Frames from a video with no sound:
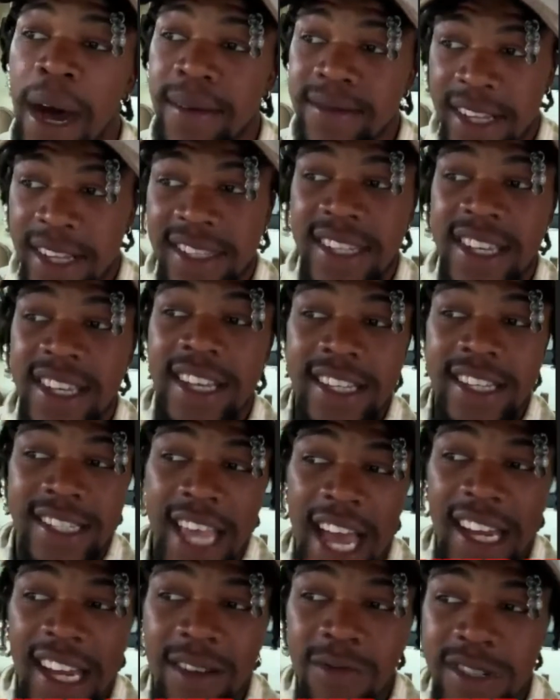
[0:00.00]
I see
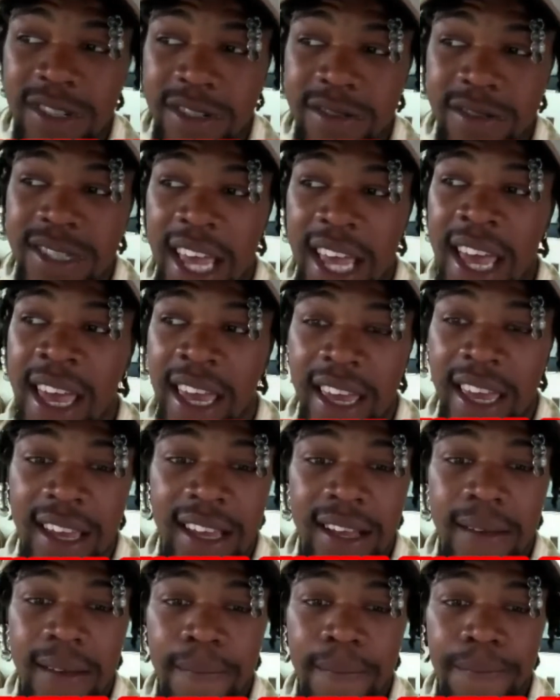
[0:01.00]
exactly what you're saying.
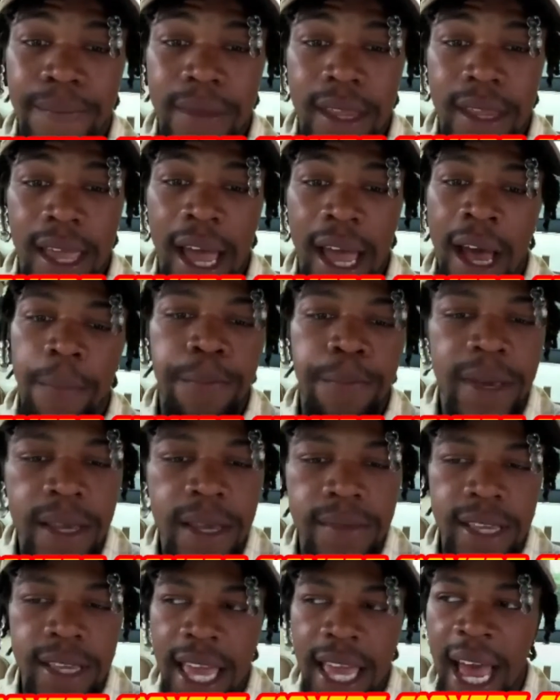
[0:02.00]
I peeped the
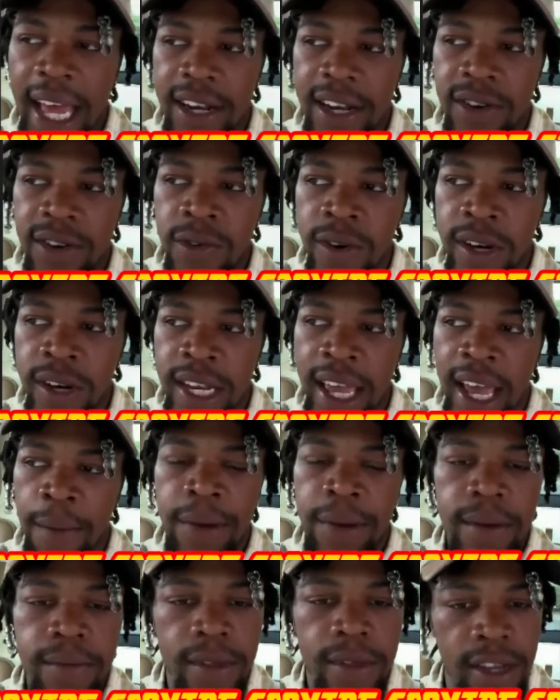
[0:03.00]
guy doing that. I
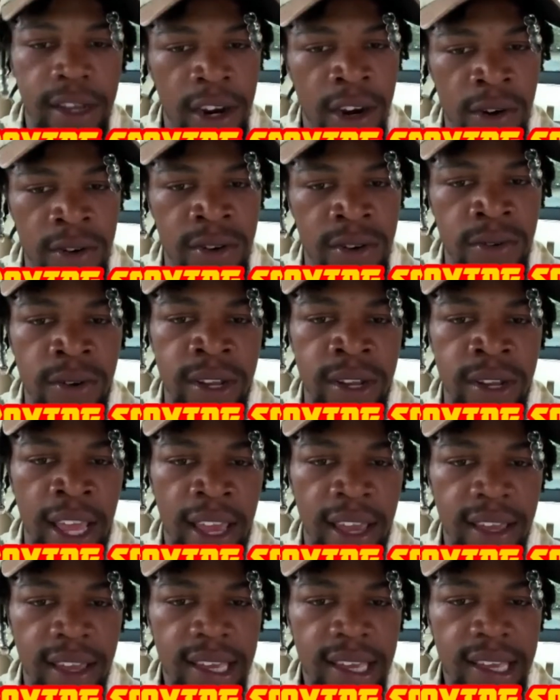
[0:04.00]
peeped the girl doing that.
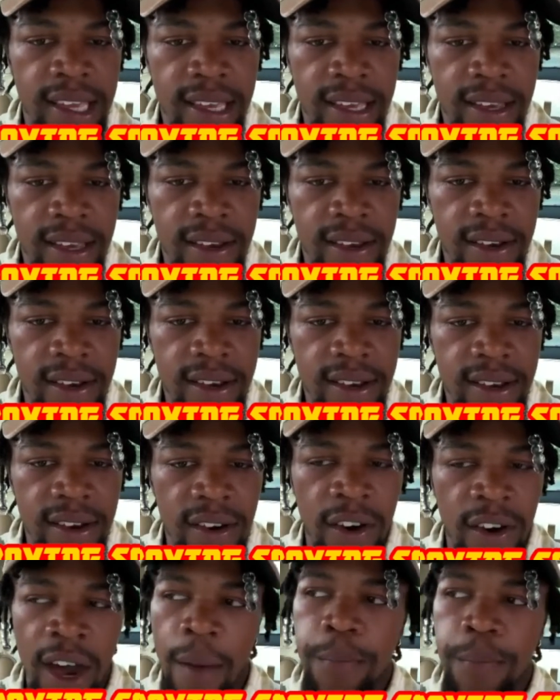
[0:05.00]
Or
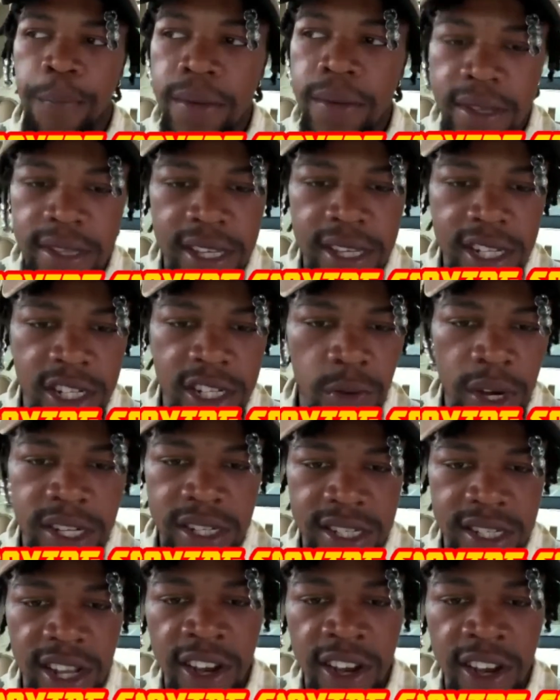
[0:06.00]
I peeped the situation
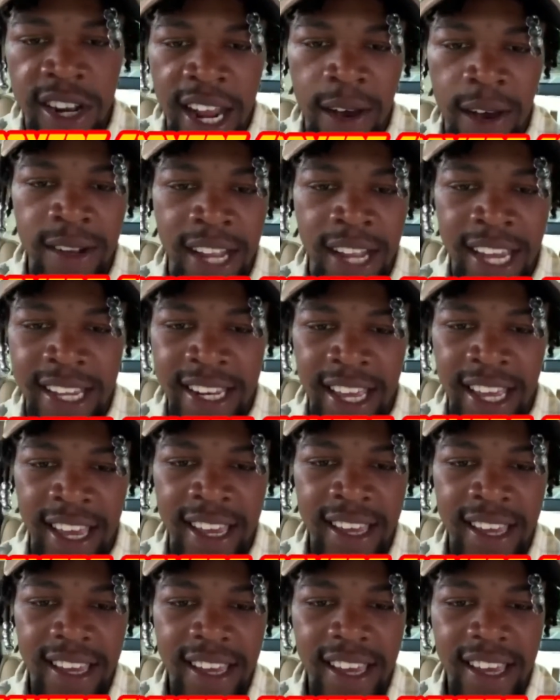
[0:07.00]
turning out like that.
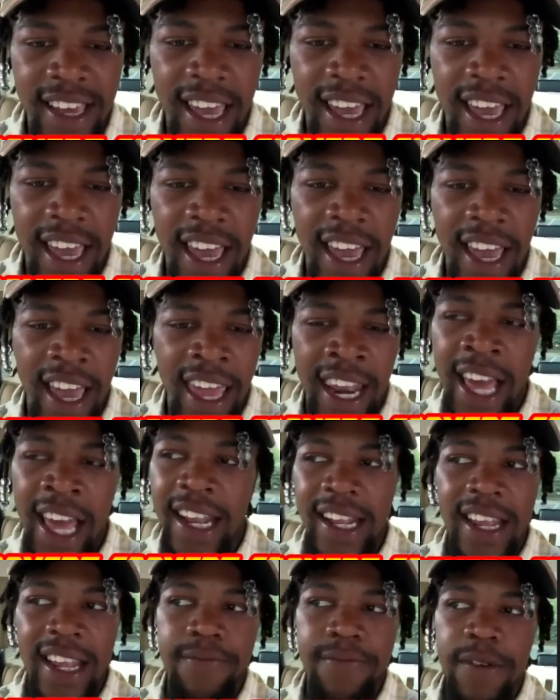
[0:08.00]
And I
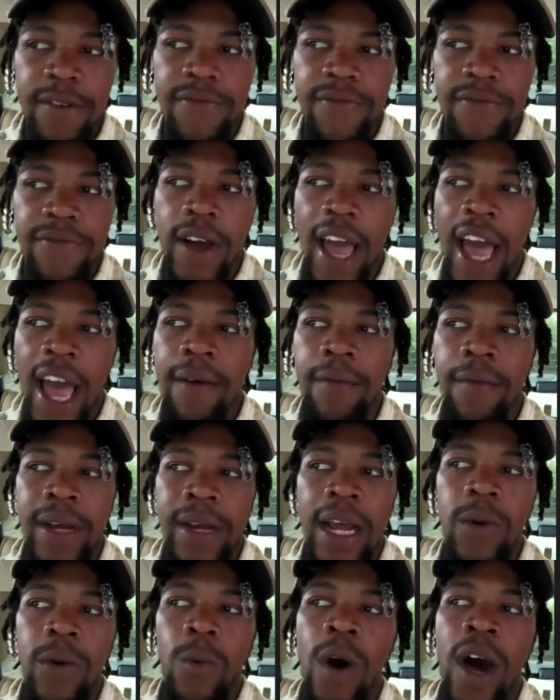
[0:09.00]
left before it happened,
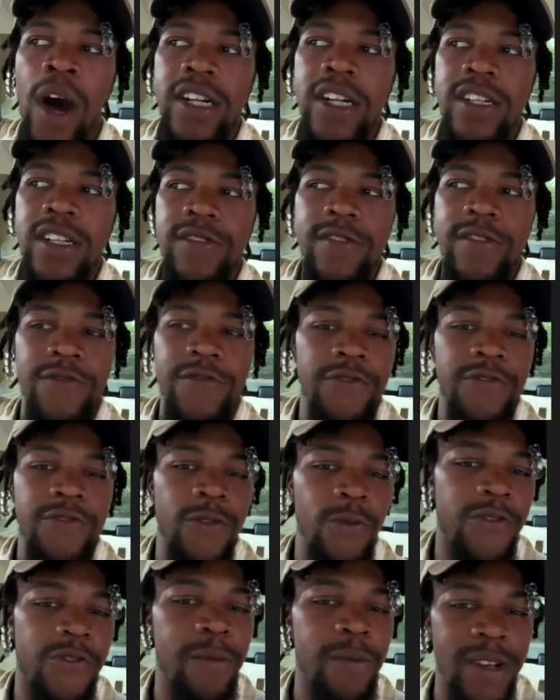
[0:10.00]
but I watched
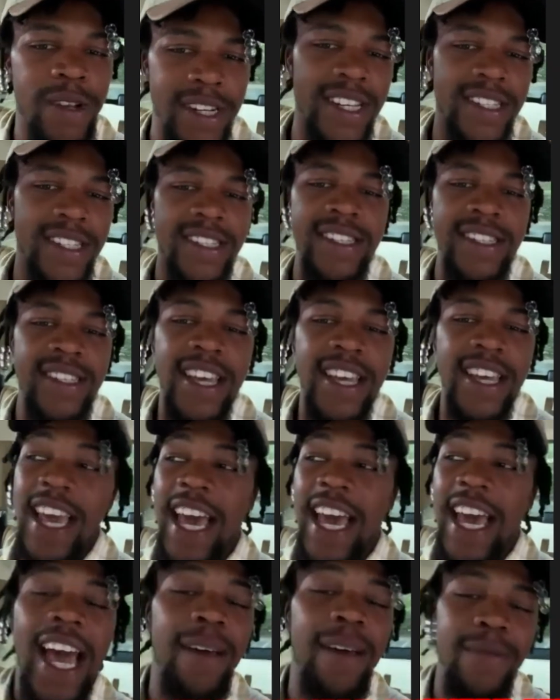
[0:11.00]
from a distance, and
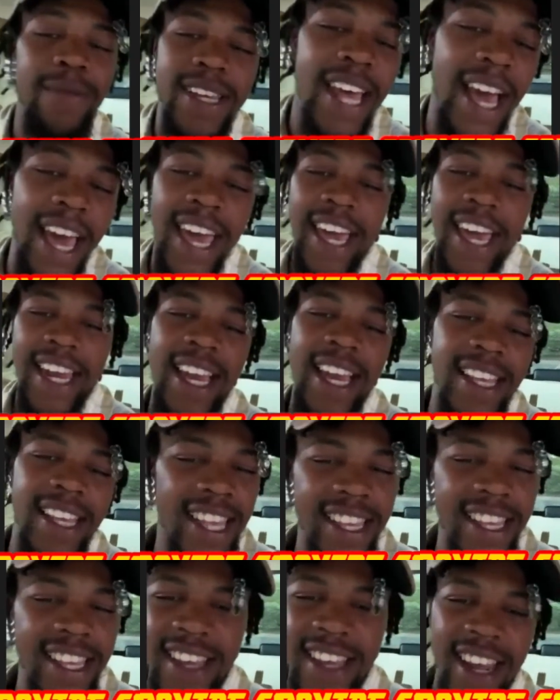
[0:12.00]
I be dang, they
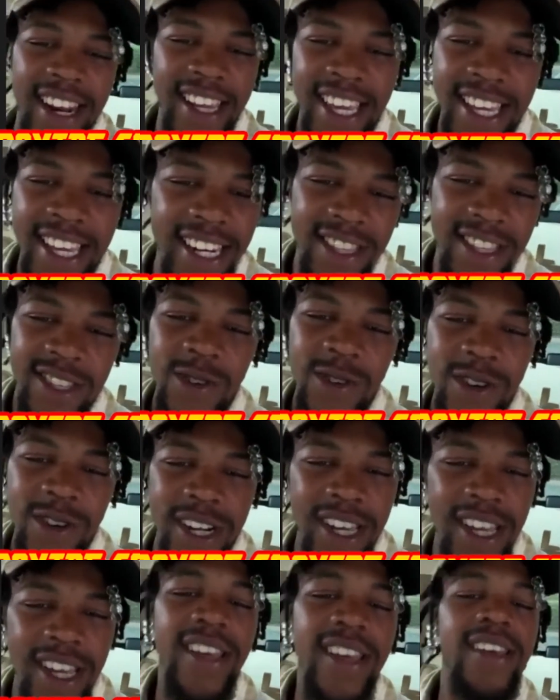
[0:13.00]
started getting into it,
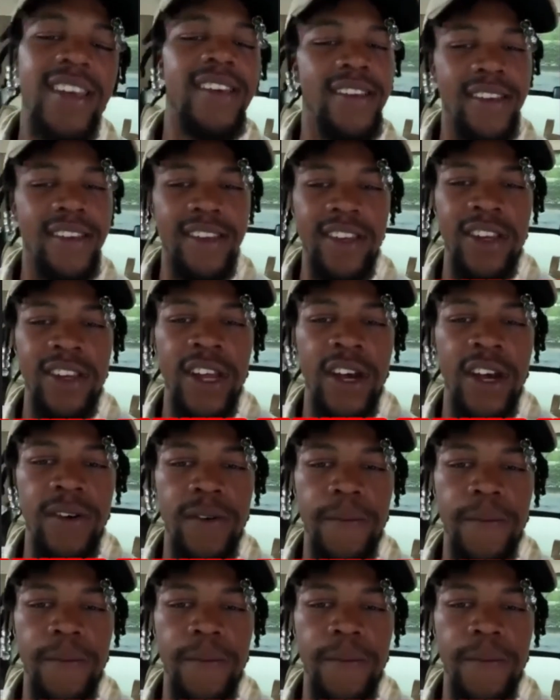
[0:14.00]
you know?